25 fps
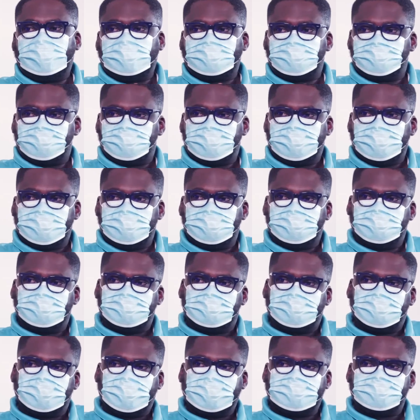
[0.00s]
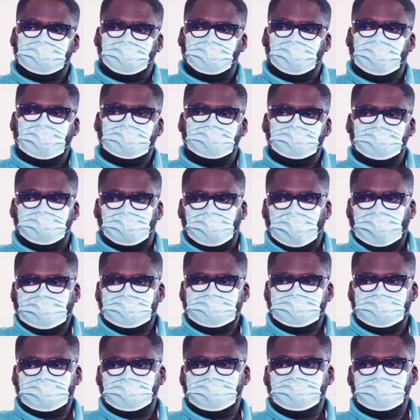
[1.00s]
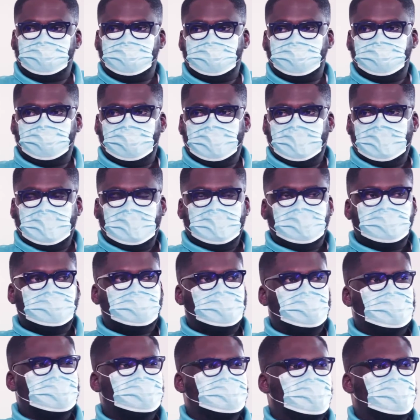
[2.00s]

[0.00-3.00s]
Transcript: actually get a way to assist you. So it's